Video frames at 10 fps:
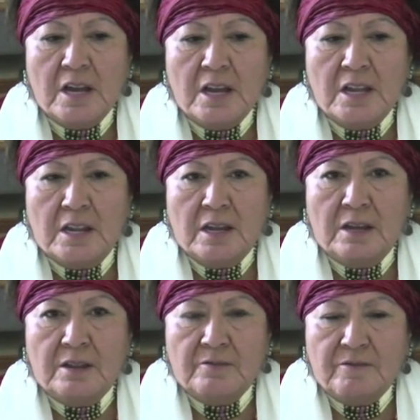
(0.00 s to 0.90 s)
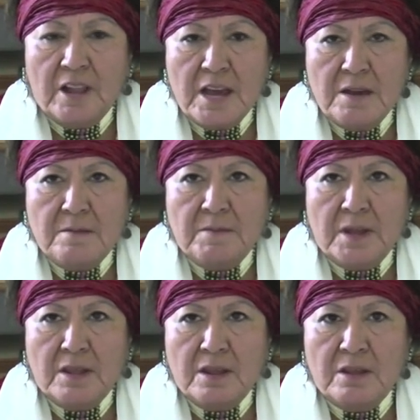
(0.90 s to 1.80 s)
and uh, the flame
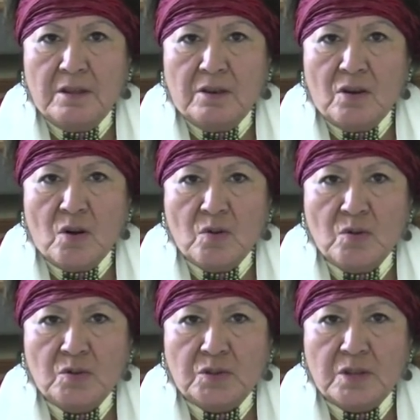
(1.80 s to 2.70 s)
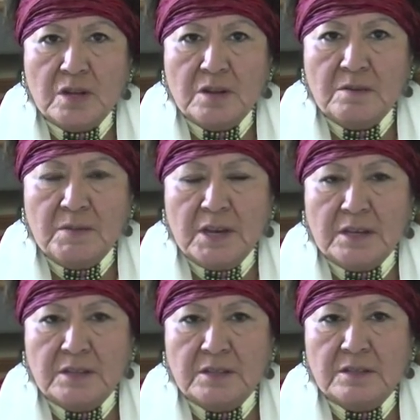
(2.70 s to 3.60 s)
and then the coals that it
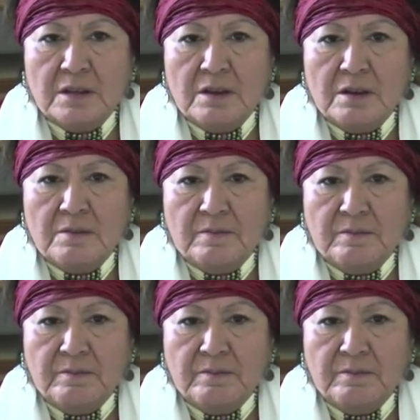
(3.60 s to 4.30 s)
makes. Um,